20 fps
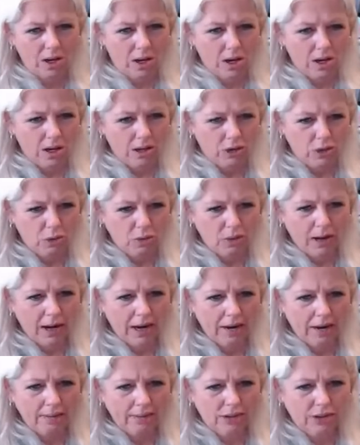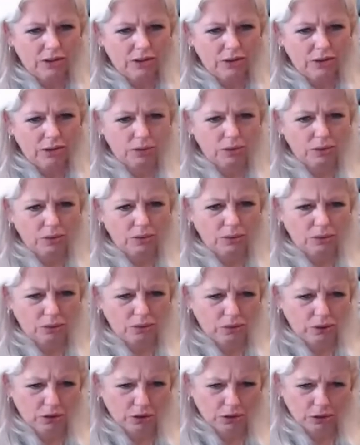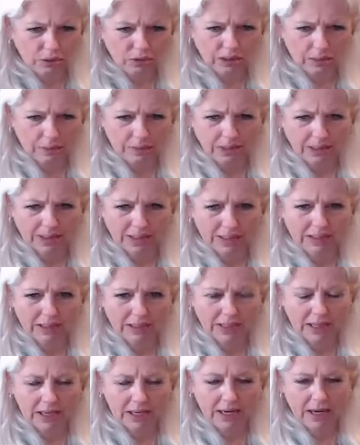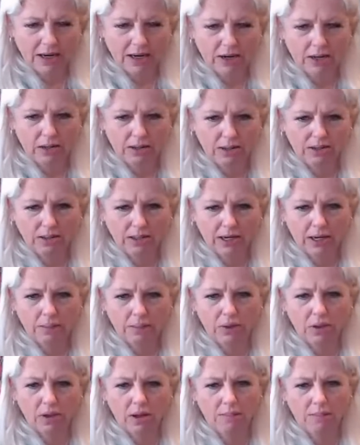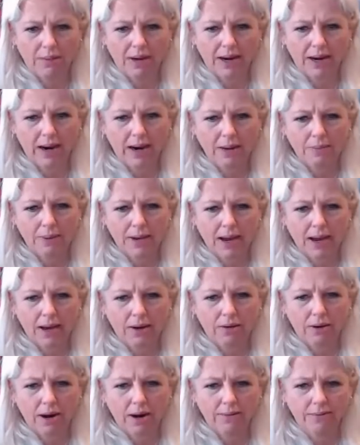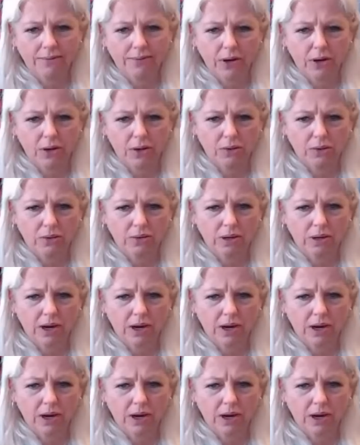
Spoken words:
Do I have to do something to see Airtable on my iPad or iPhone?